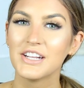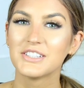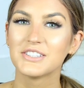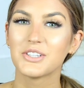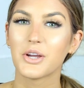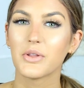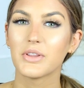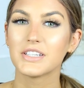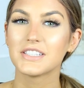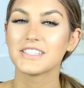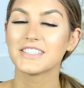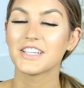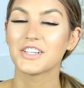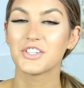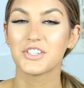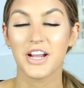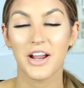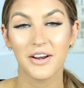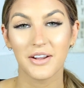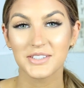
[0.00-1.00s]
So this is a
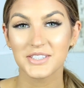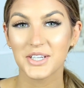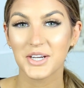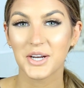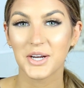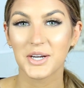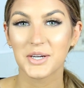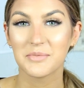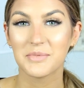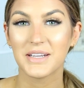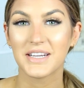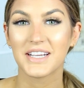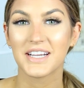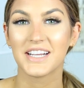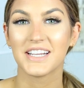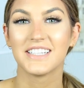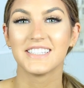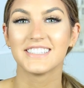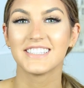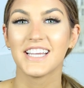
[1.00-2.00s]
shout out to her
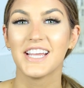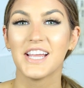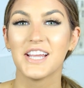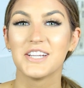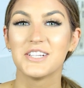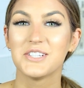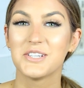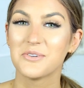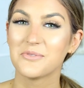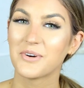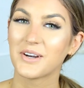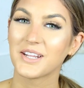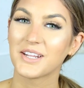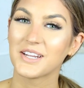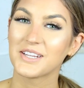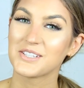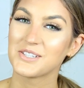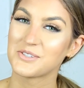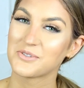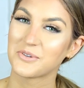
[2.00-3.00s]
because she wanted
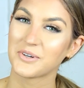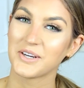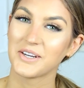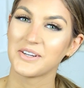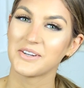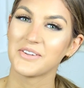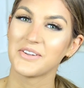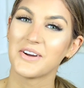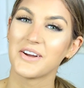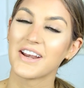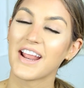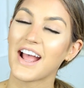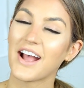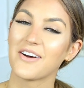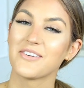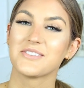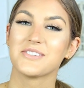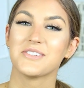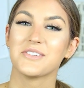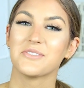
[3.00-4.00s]
a tutorial on
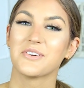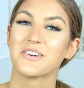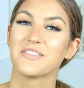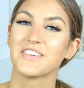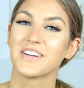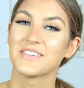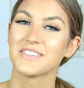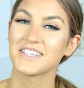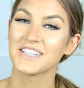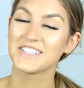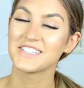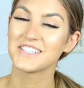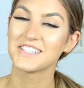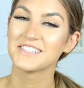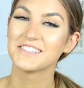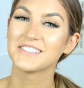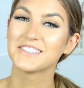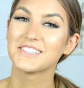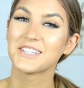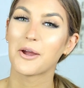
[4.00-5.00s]
how to do her
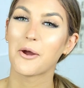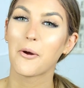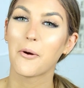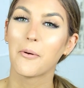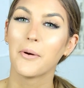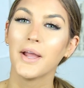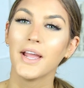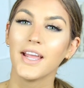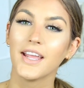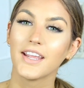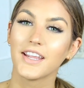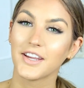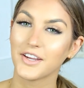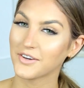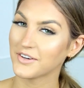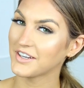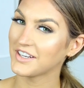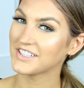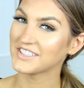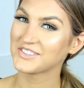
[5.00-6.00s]
foundation. So
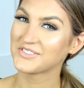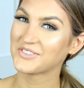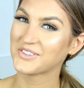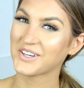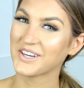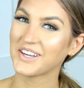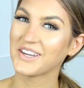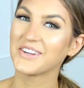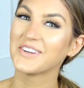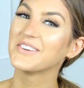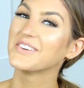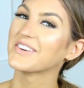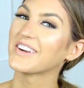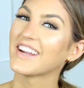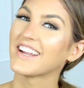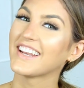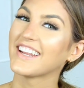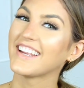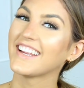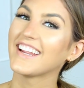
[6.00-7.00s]
here it is for you,
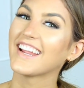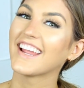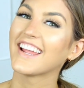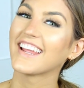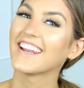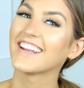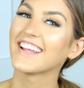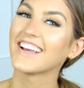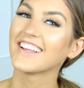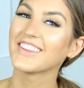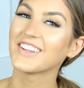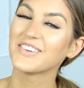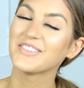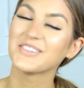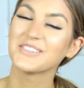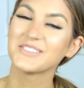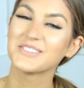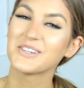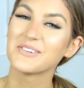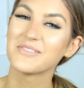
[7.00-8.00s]
Granny, and I love
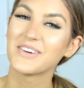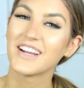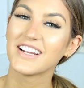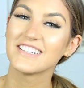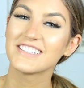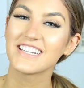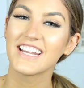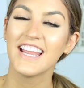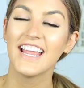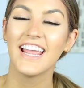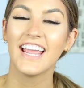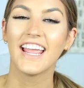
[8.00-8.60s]
you so much.